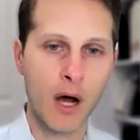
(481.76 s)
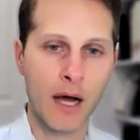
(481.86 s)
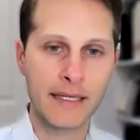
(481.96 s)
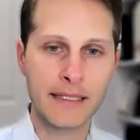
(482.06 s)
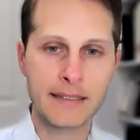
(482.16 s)

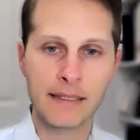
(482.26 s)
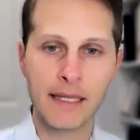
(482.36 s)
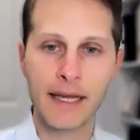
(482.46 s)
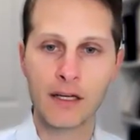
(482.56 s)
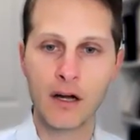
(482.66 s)
bodies
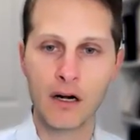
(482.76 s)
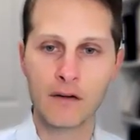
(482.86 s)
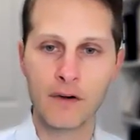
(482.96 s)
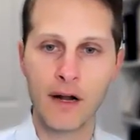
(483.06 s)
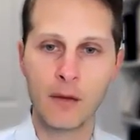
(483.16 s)
like
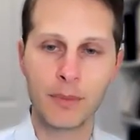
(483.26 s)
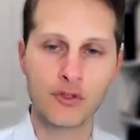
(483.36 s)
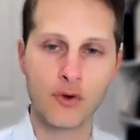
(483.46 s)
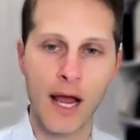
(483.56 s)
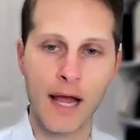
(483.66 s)
CARF are
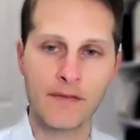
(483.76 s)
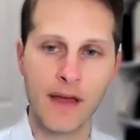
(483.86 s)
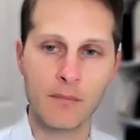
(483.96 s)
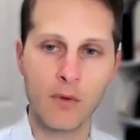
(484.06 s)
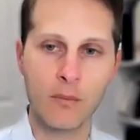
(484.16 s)
helping drive
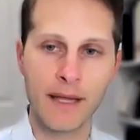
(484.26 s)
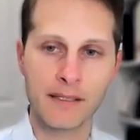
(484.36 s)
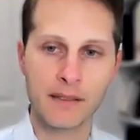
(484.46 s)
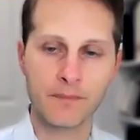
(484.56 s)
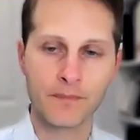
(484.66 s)
that
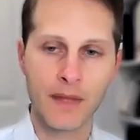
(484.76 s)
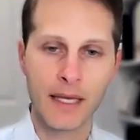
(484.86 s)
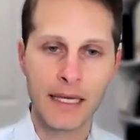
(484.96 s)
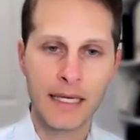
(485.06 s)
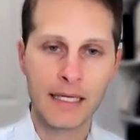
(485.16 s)
momentum.
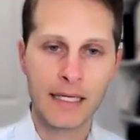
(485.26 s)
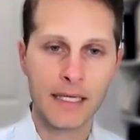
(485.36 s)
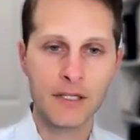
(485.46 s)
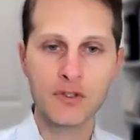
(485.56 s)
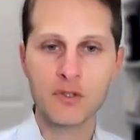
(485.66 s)

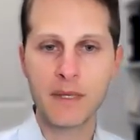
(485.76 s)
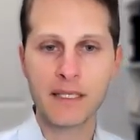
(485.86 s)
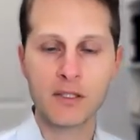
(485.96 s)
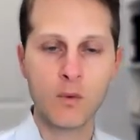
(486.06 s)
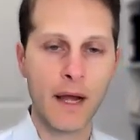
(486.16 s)
Can you
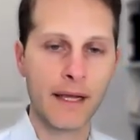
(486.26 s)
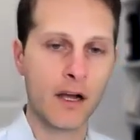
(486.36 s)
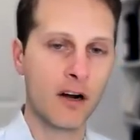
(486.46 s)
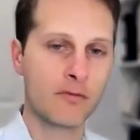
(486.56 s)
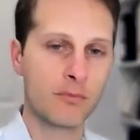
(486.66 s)
speak to why
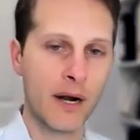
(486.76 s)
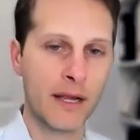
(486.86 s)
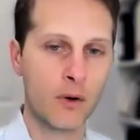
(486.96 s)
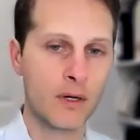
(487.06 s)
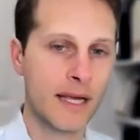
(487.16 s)
CARF
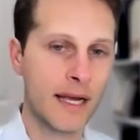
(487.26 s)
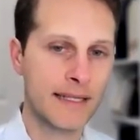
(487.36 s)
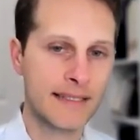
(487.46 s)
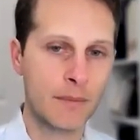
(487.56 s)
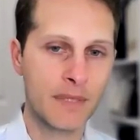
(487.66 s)

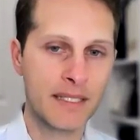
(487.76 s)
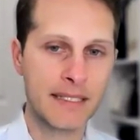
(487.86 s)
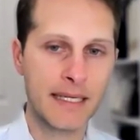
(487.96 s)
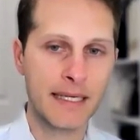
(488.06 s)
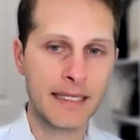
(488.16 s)
prioritized
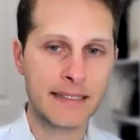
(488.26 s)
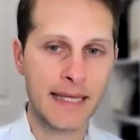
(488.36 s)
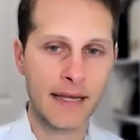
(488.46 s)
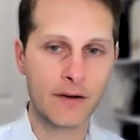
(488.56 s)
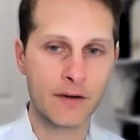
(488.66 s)
MBC in its
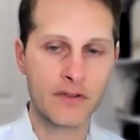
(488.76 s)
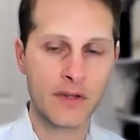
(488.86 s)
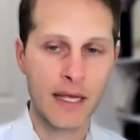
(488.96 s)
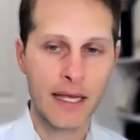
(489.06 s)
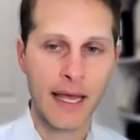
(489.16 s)

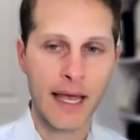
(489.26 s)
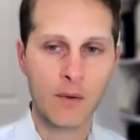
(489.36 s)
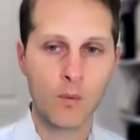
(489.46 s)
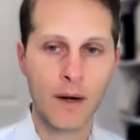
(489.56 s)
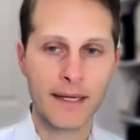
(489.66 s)
standards
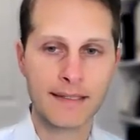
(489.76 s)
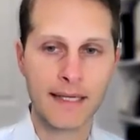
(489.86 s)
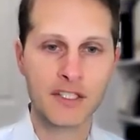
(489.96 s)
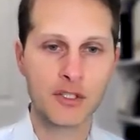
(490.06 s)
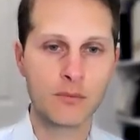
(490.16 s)
and what
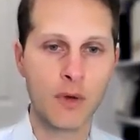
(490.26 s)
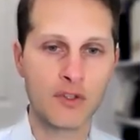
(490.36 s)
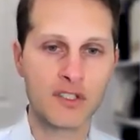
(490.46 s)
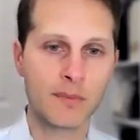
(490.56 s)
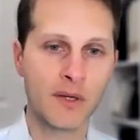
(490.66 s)
excites you
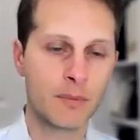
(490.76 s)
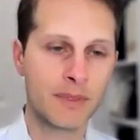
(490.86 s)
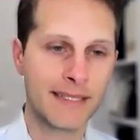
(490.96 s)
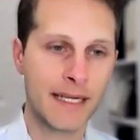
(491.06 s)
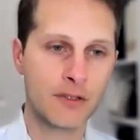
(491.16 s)
most about the
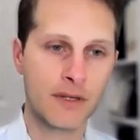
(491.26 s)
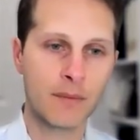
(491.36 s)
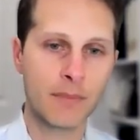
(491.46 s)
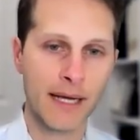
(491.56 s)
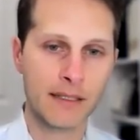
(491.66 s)
potential
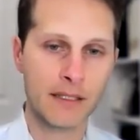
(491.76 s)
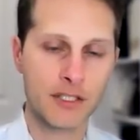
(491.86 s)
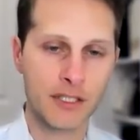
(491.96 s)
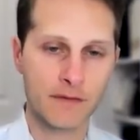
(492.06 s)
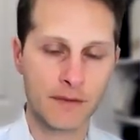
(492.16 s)
impact of
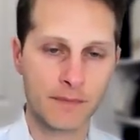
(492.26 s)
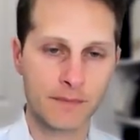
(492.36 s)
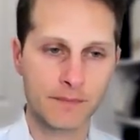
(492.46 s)
this shift?